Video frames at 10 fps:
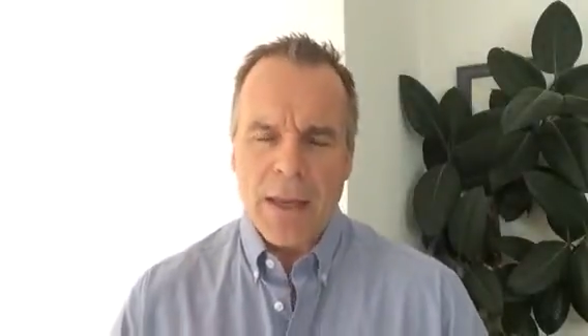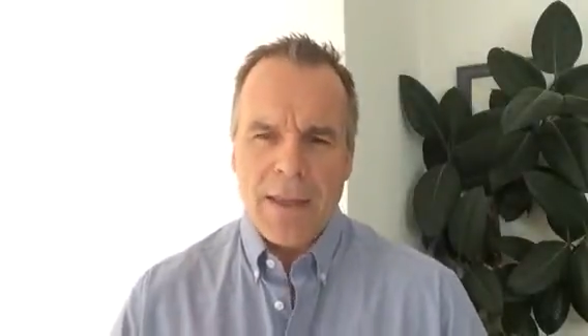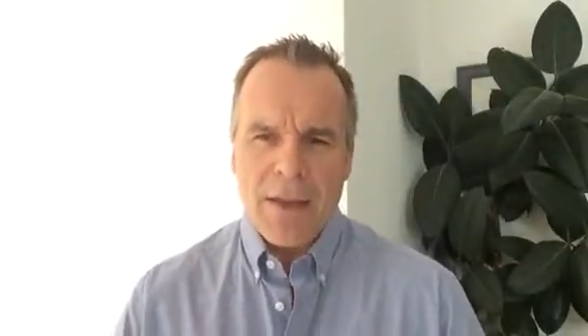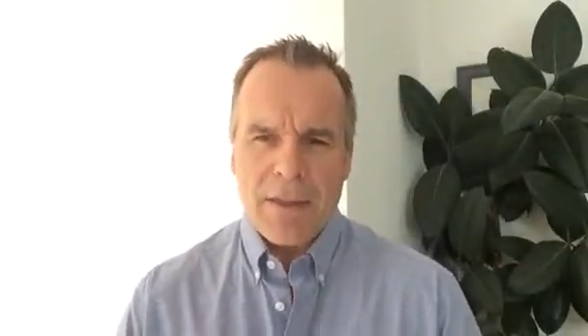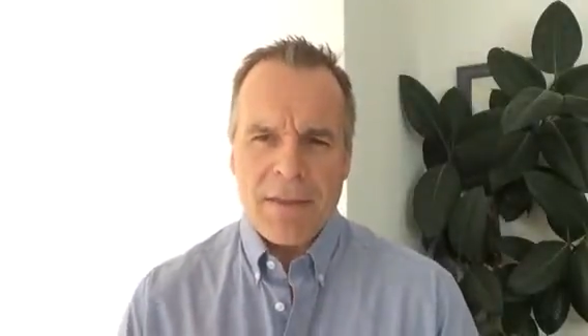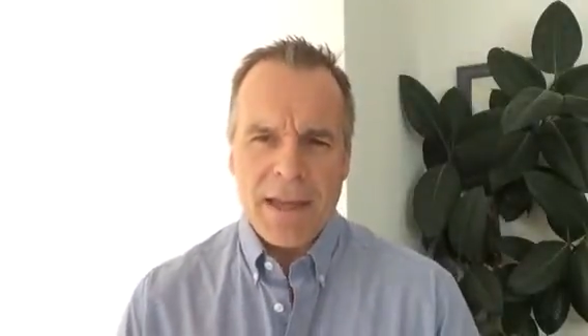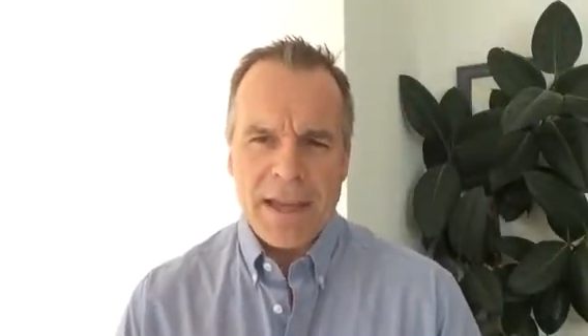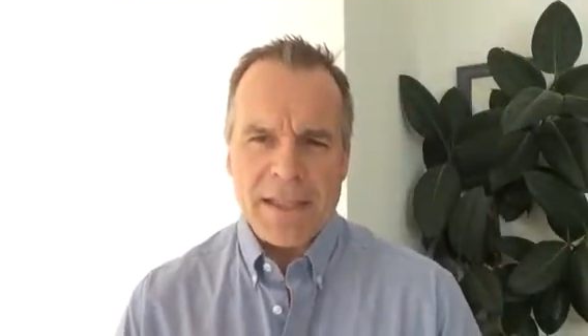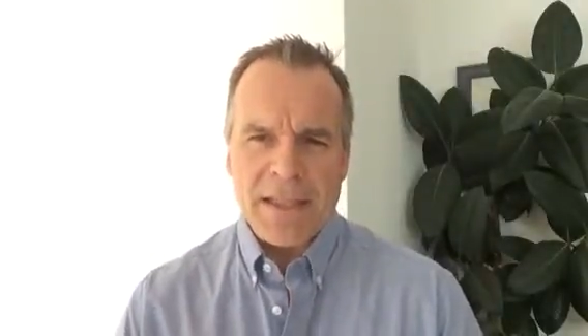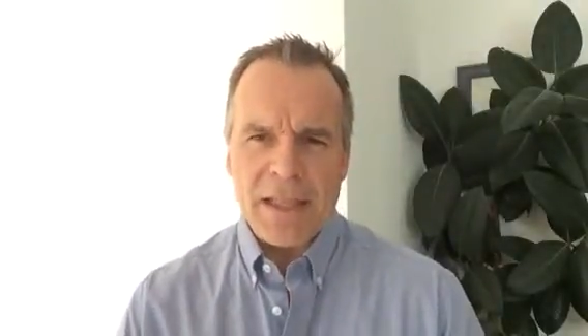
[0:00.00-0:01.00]
The other thing
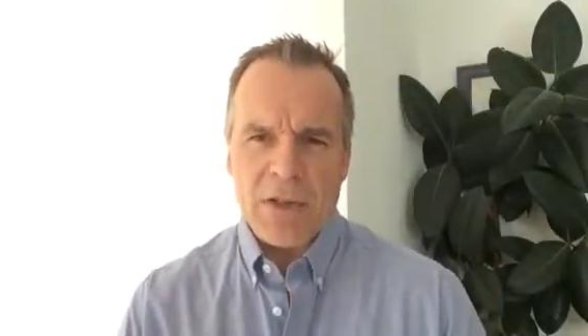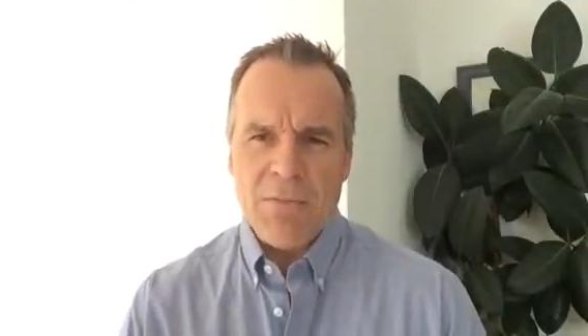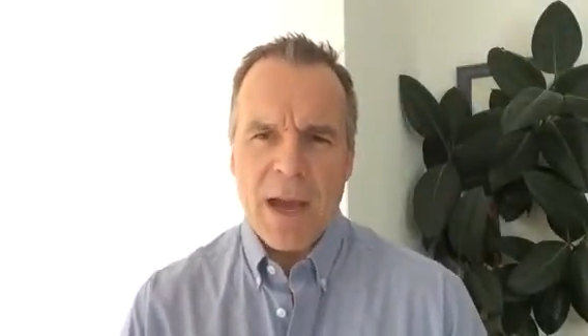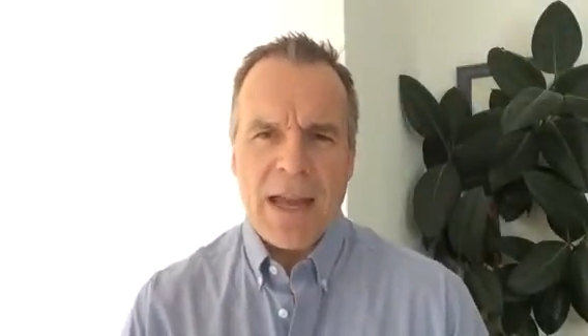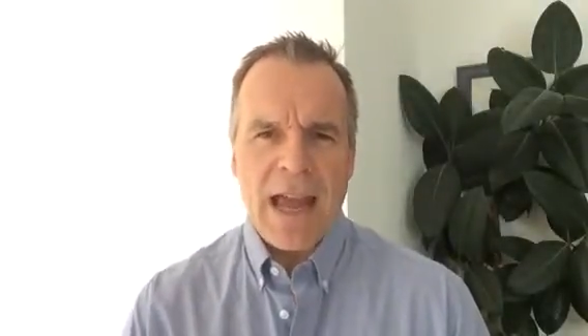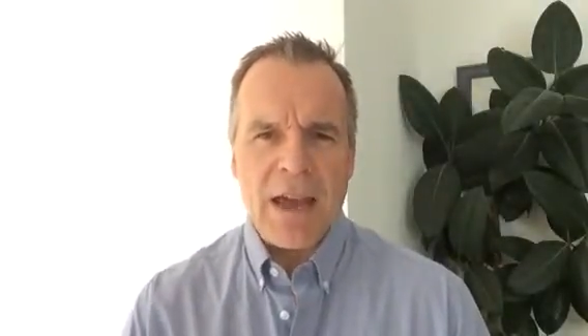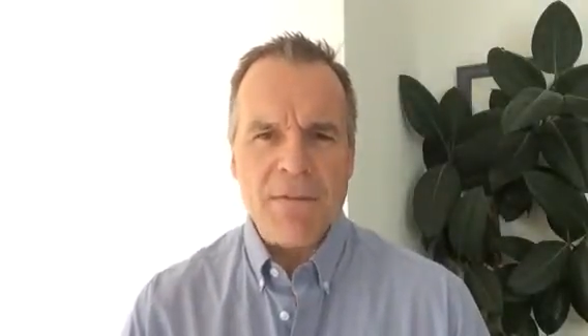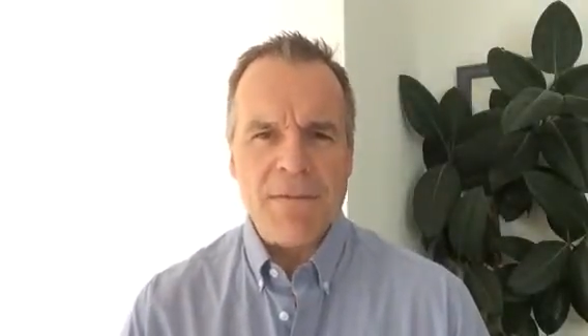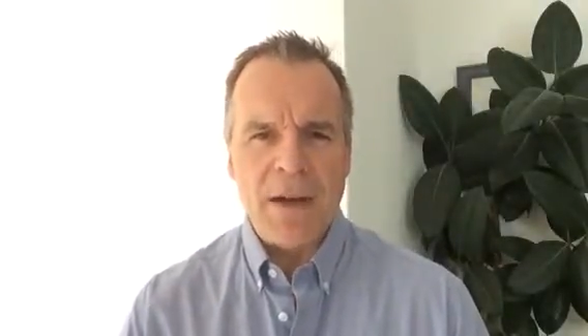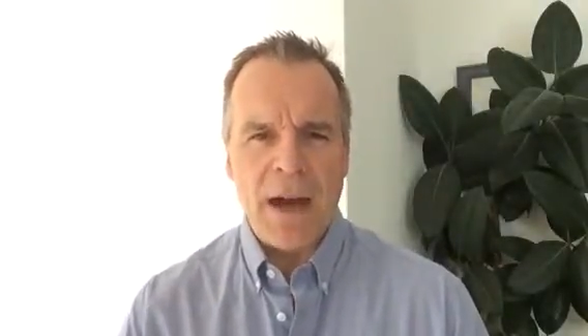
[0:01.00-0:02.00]
is that you may
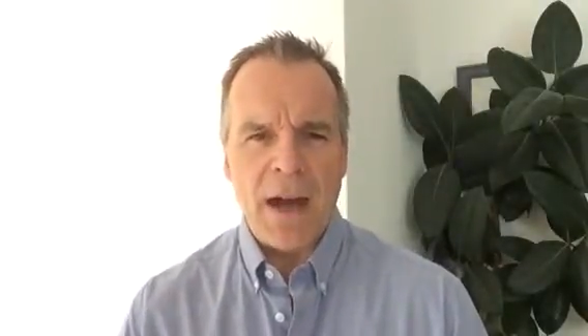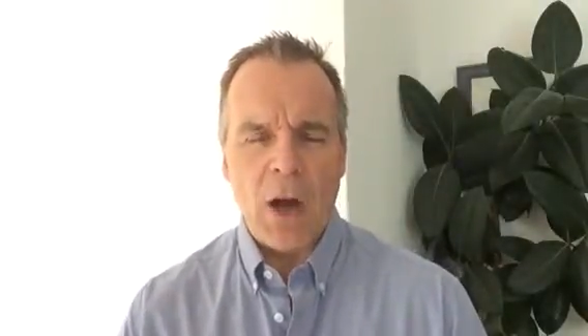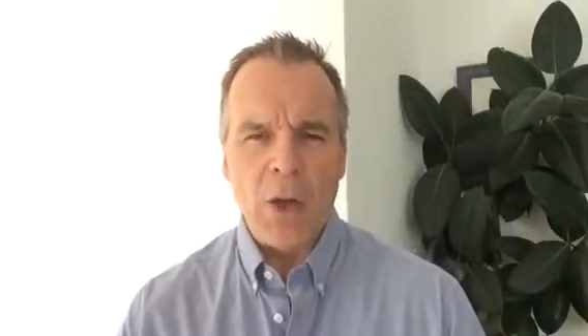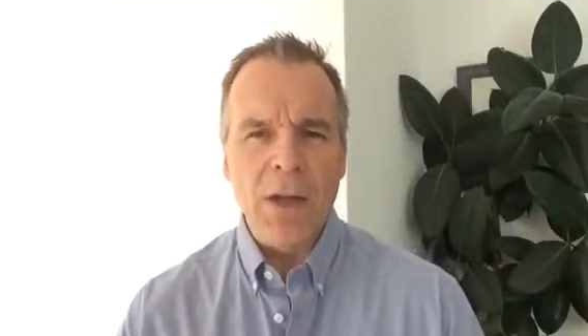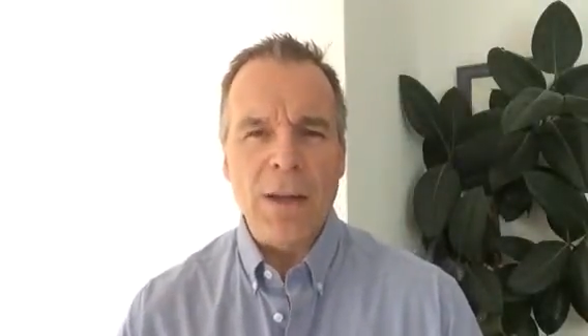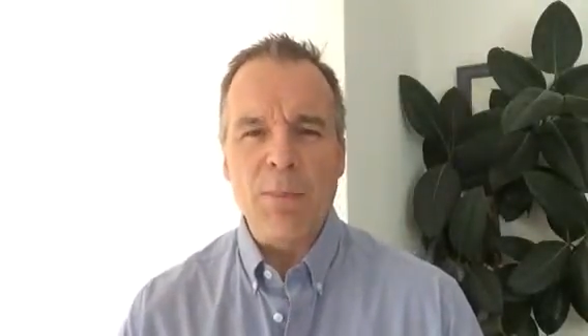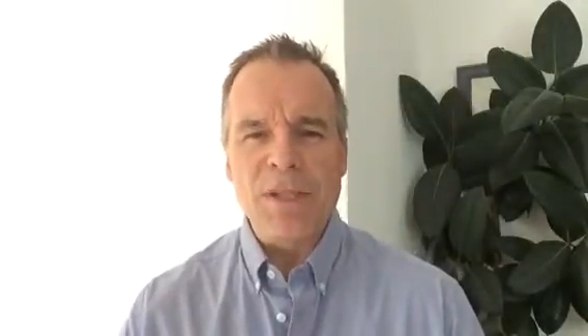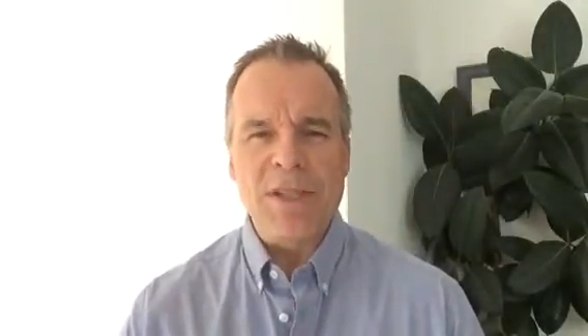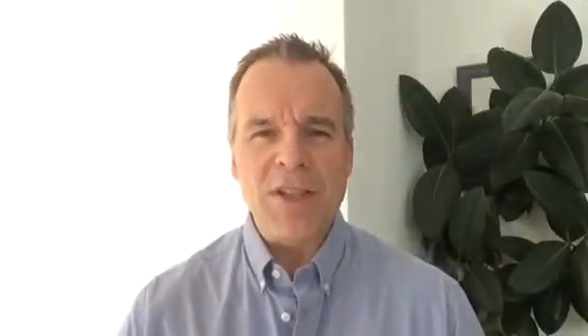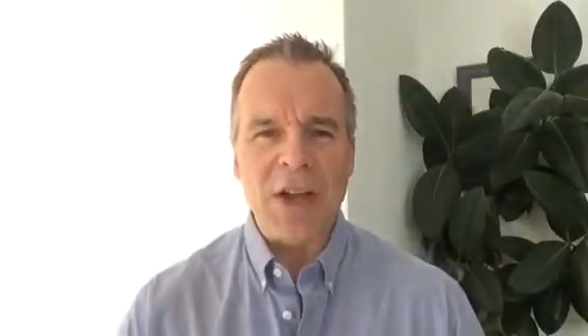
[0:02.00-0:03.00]
have online
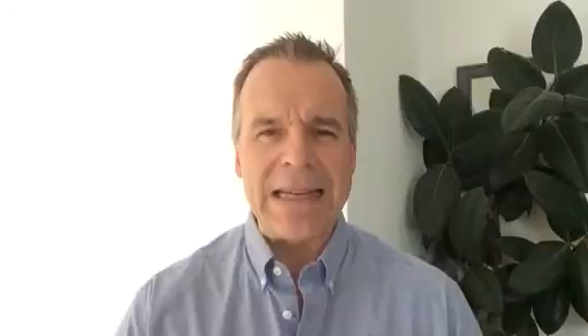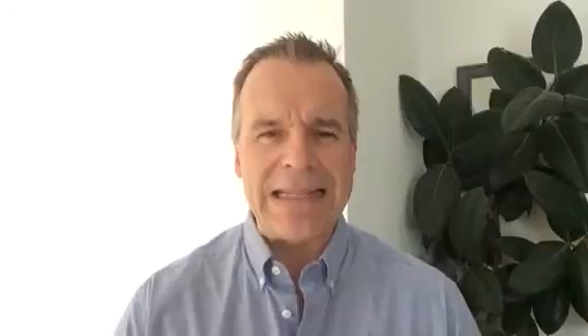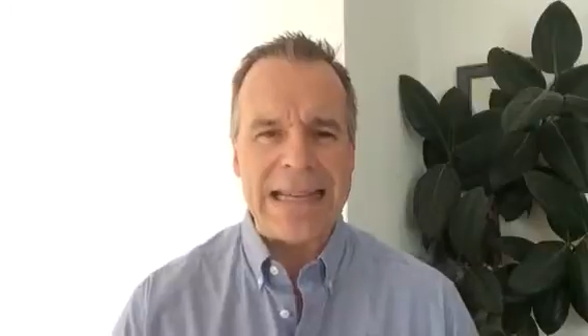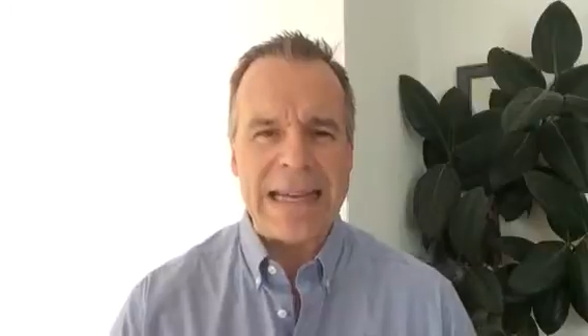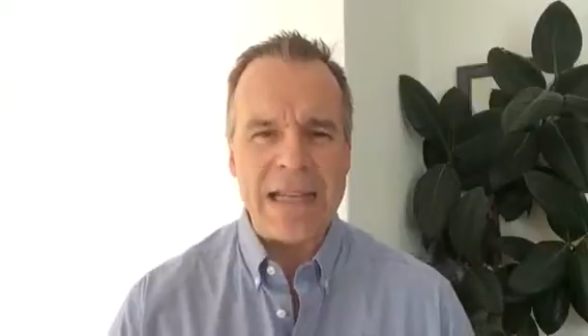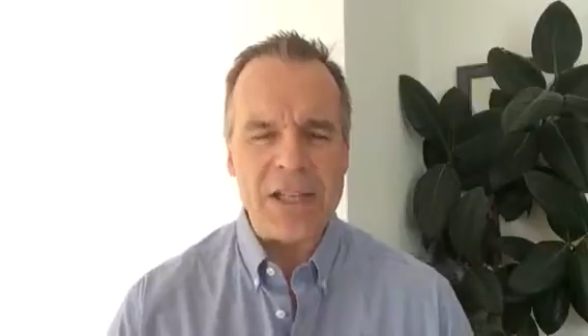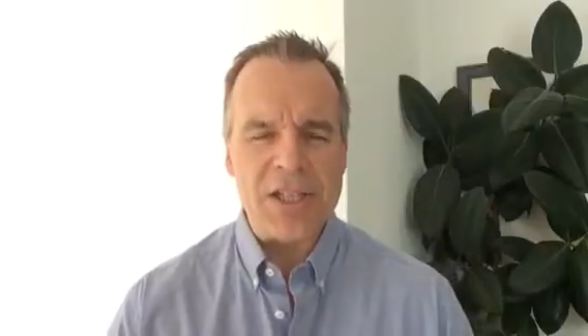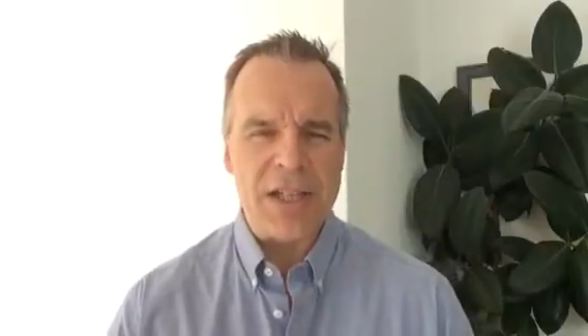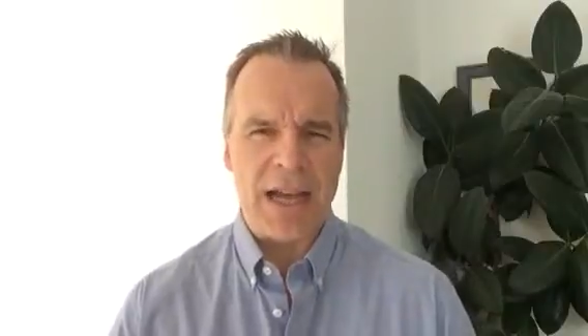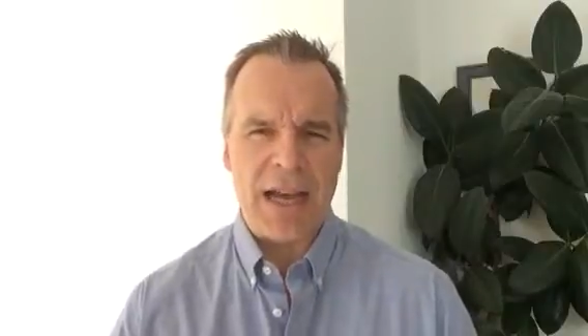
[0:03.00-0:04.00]
business ideas